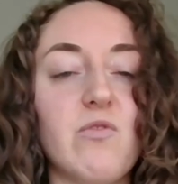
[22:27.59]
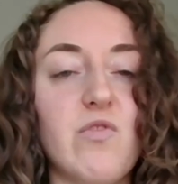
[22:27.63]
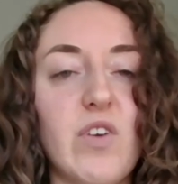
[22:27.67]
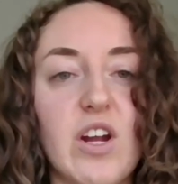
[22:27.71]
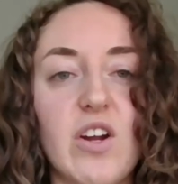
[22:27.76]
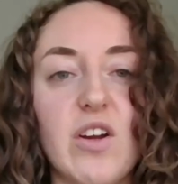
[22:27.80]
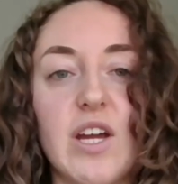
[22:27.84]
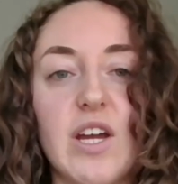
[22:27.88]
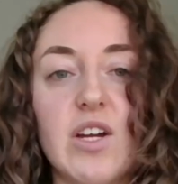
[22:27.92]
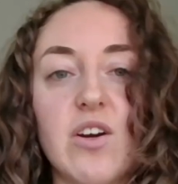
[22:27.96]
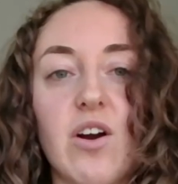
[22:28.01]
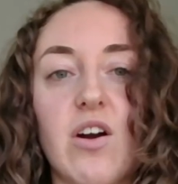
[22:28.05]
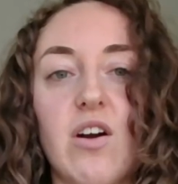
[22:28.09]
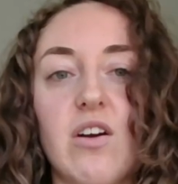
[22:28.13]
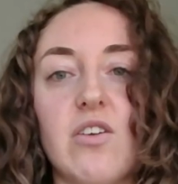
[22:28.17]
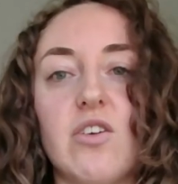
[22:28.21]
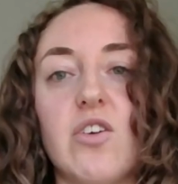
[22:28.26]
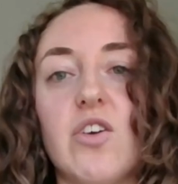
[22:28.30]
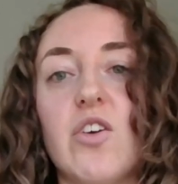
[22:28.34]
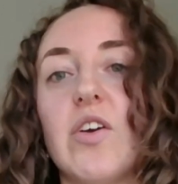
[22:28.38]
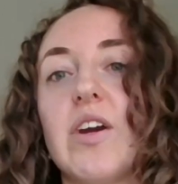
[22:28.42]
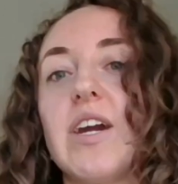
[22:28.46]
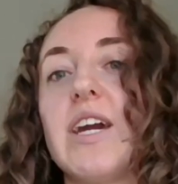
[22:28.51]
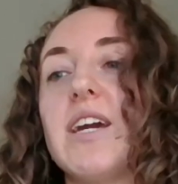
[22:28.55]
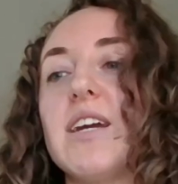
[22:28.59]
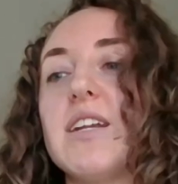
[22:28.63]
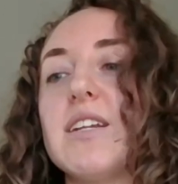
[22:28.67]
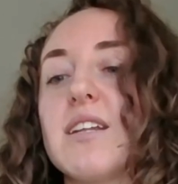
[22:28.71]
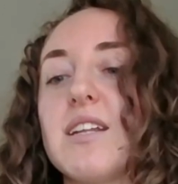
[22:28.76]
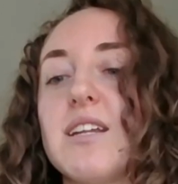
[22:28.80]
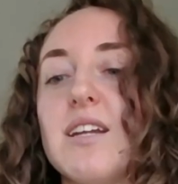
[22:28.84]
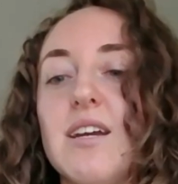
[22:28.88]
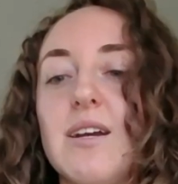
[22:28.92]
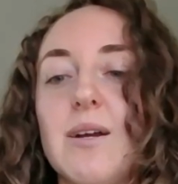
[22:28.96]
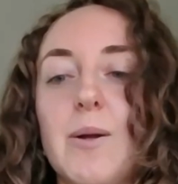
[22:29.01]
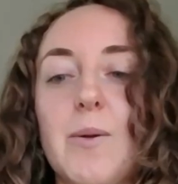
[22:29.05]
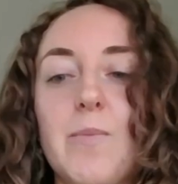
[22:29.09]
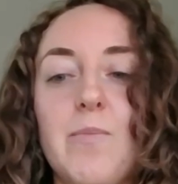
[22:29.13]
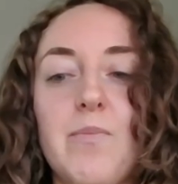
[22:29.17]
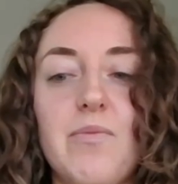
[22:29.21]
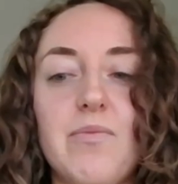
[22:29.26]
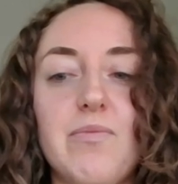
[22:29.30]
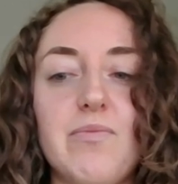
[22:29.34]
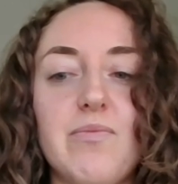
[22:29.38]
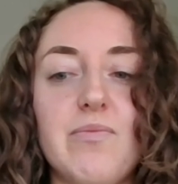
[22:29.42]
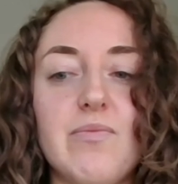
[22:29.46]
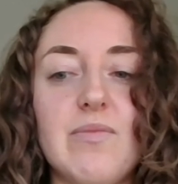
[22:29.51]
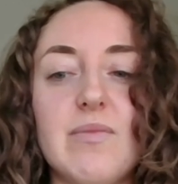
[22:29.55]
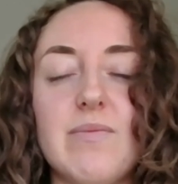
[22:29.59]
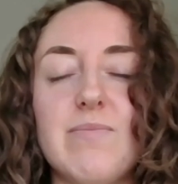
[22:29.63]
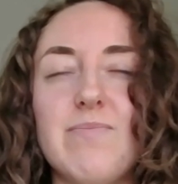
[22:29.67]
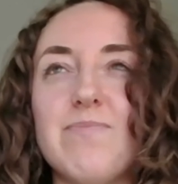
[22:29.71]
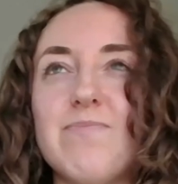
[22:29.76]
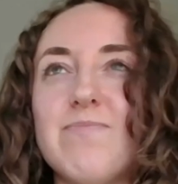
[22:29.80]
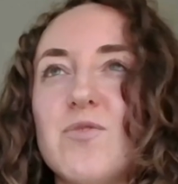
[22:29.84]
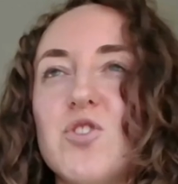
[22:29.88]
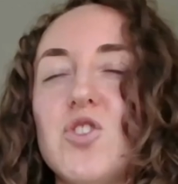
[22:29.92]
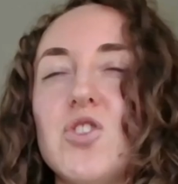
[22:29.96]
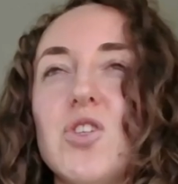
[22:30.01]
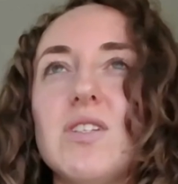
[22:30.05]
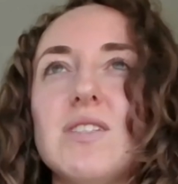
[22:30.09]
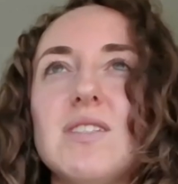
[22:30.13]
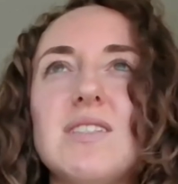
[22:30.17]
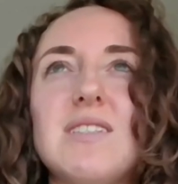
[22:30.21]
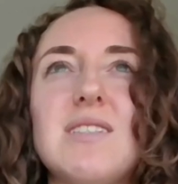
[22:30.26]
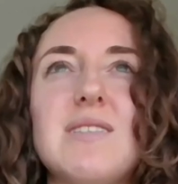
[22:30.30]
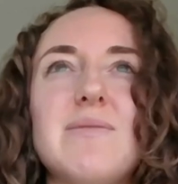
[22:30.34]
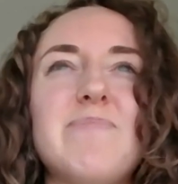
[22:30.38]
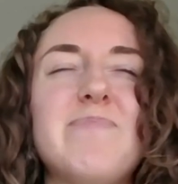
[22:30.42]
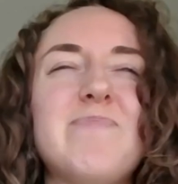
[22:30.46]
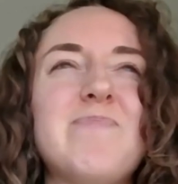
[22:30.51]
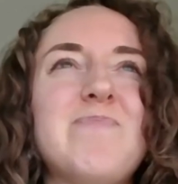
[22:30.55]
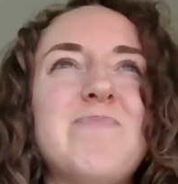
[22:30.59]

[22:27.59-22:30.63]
very concrete, just